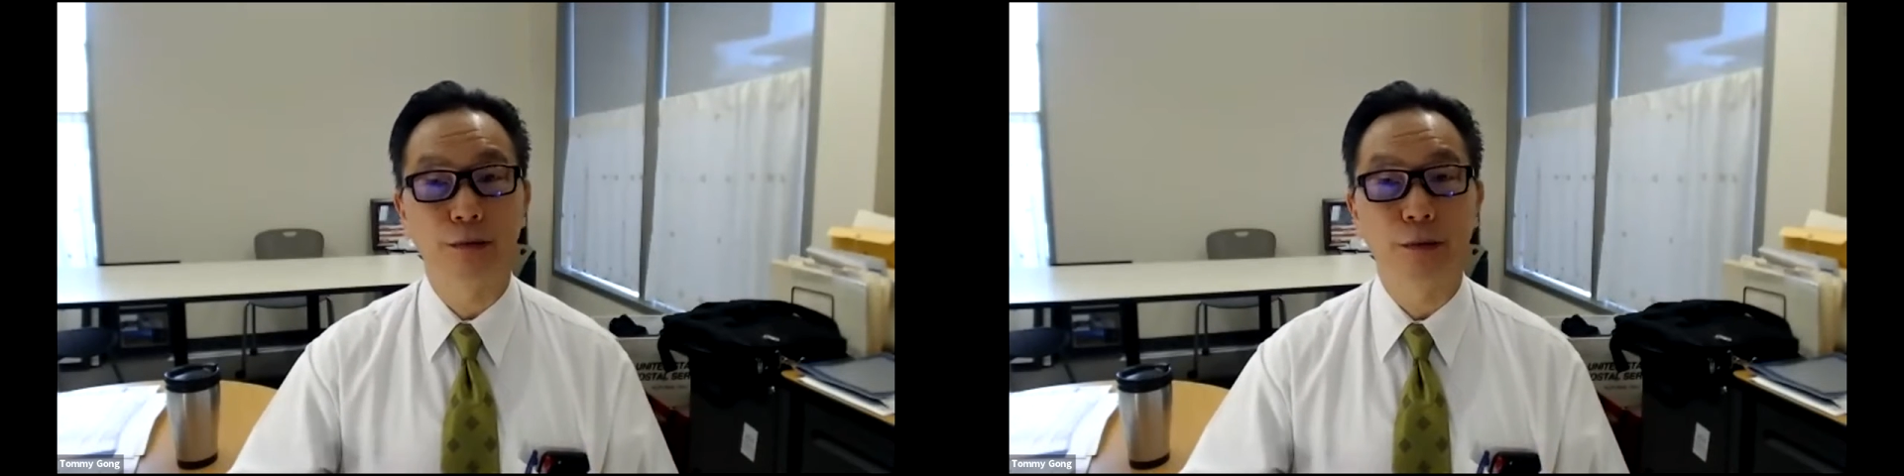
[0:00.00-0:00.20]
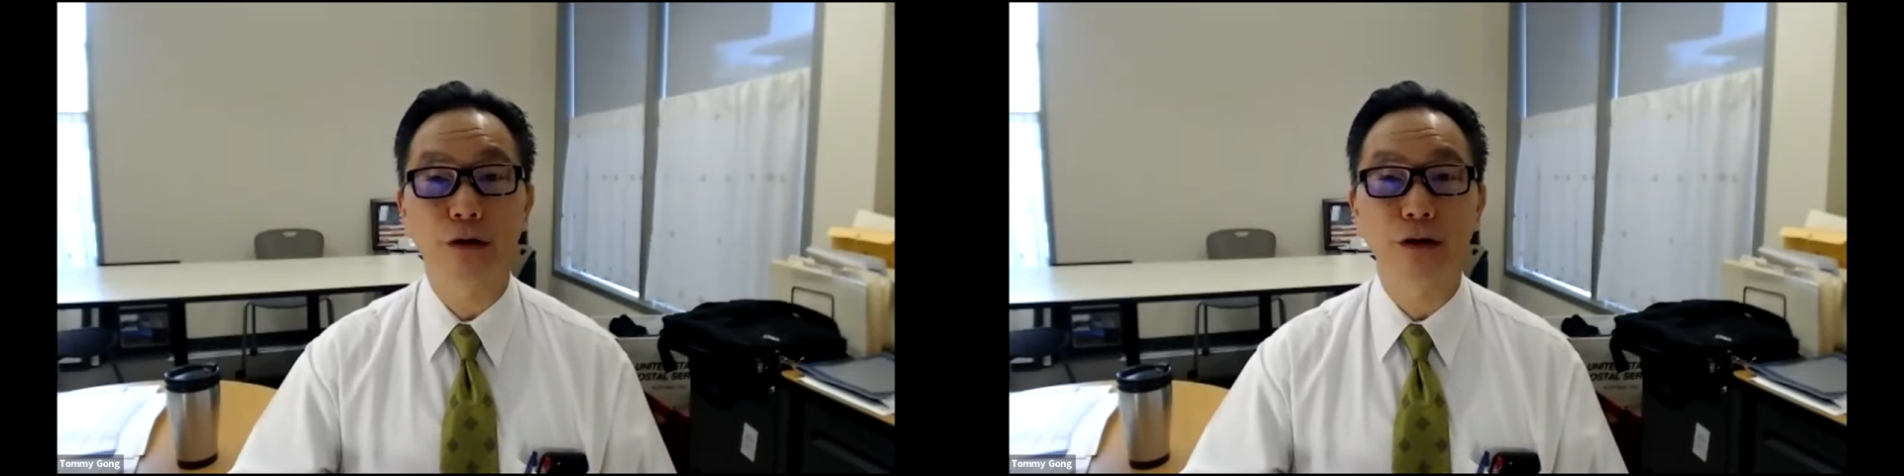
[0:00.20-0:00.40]

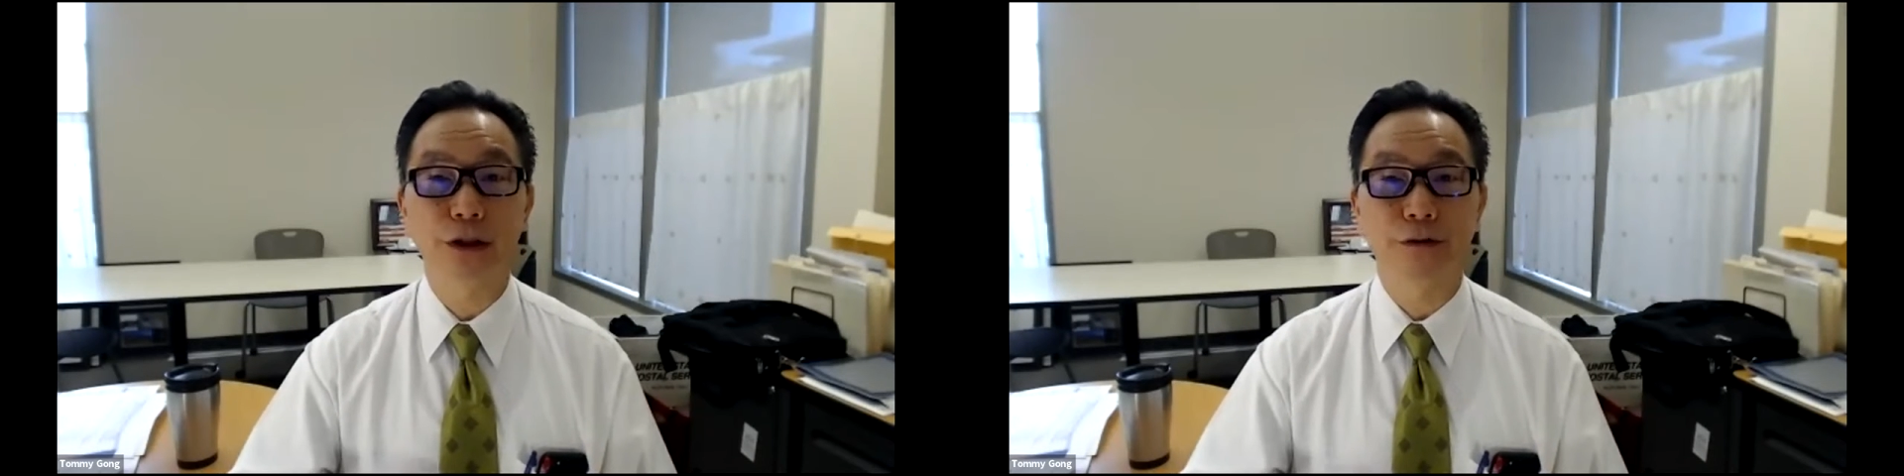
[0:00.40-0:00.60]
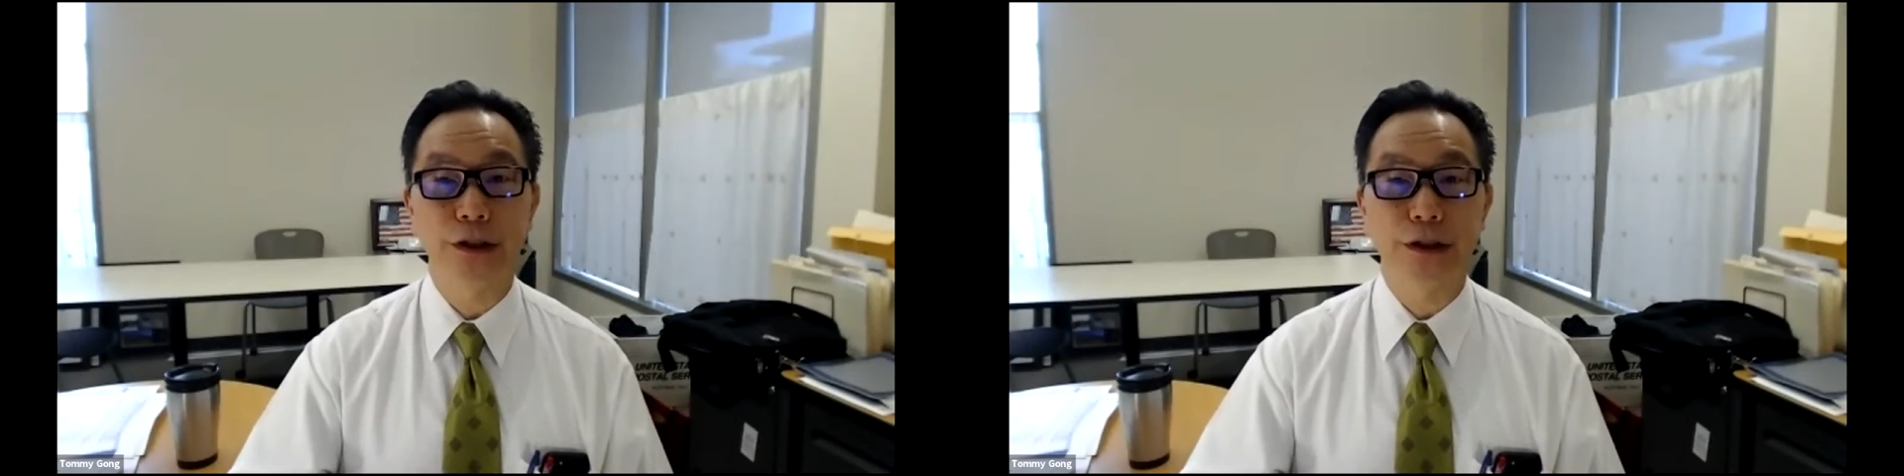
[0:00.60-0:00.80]
mail
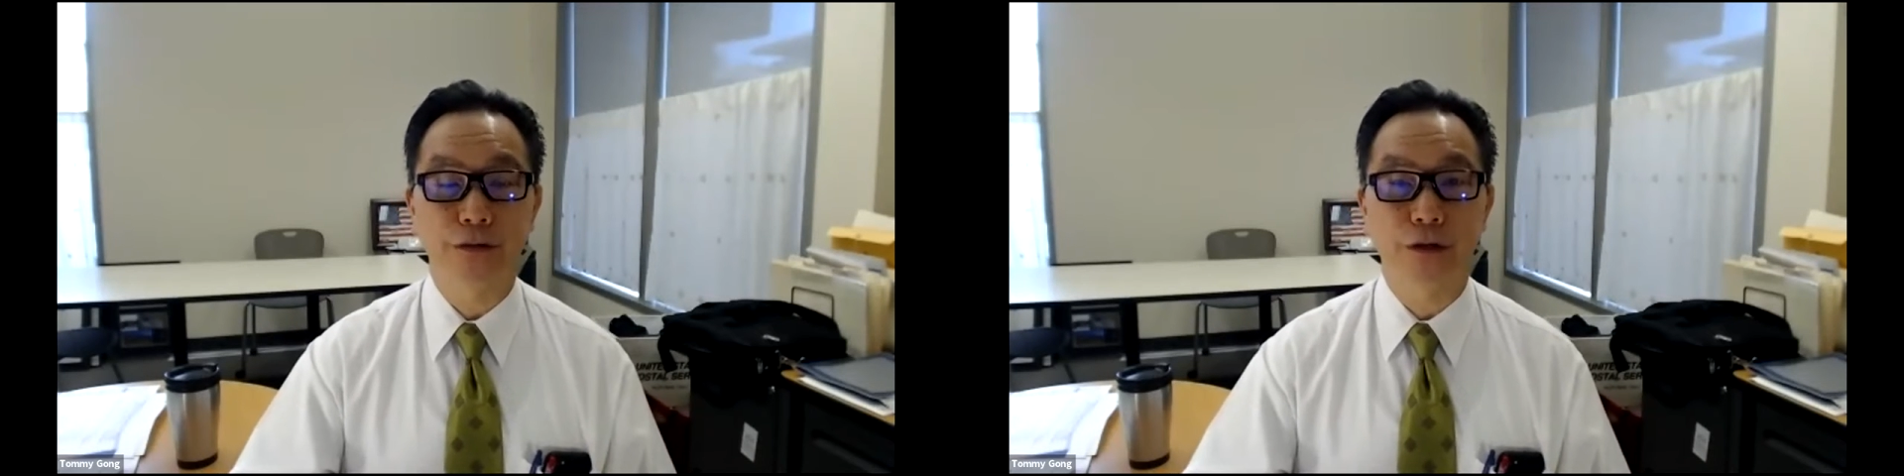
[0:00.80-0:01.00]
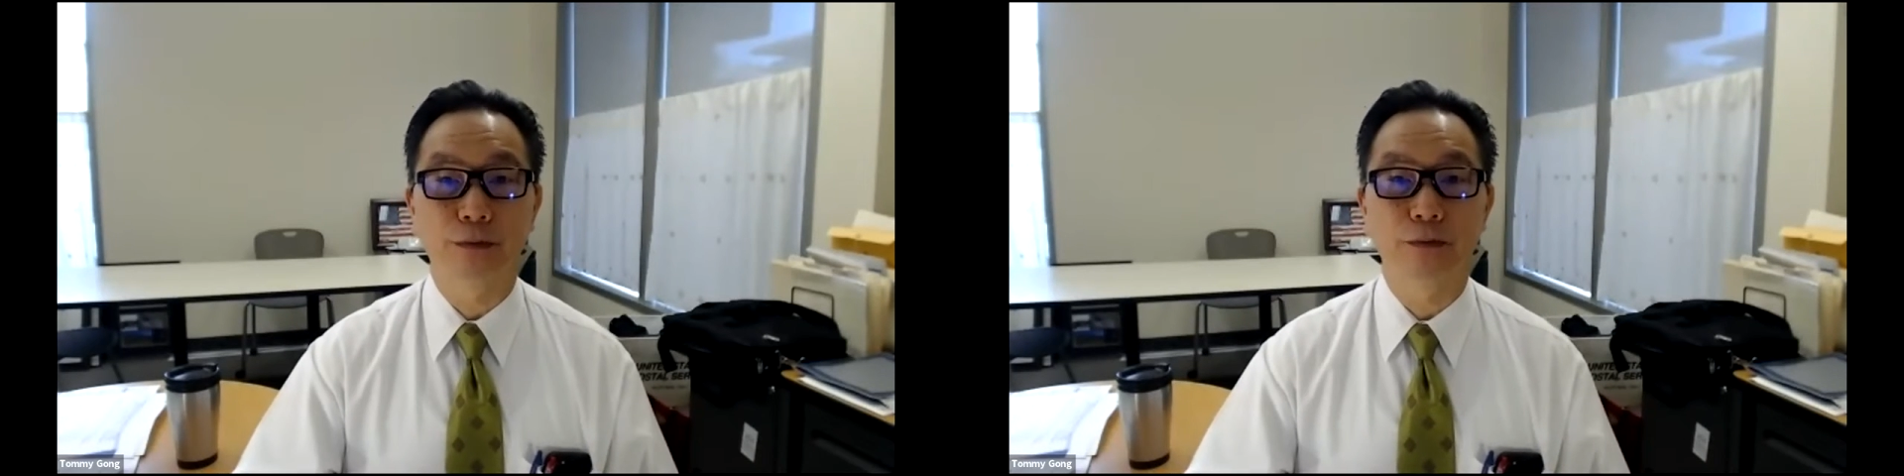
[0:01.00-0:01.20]
service
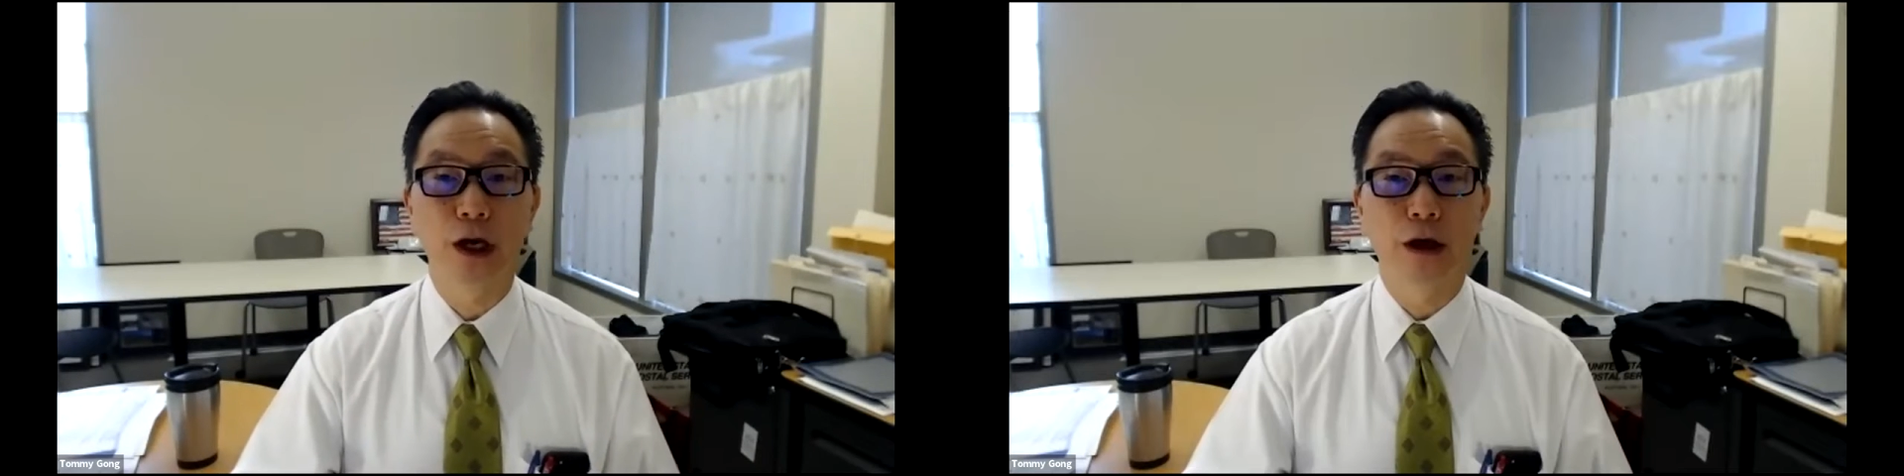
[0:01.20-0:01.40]
from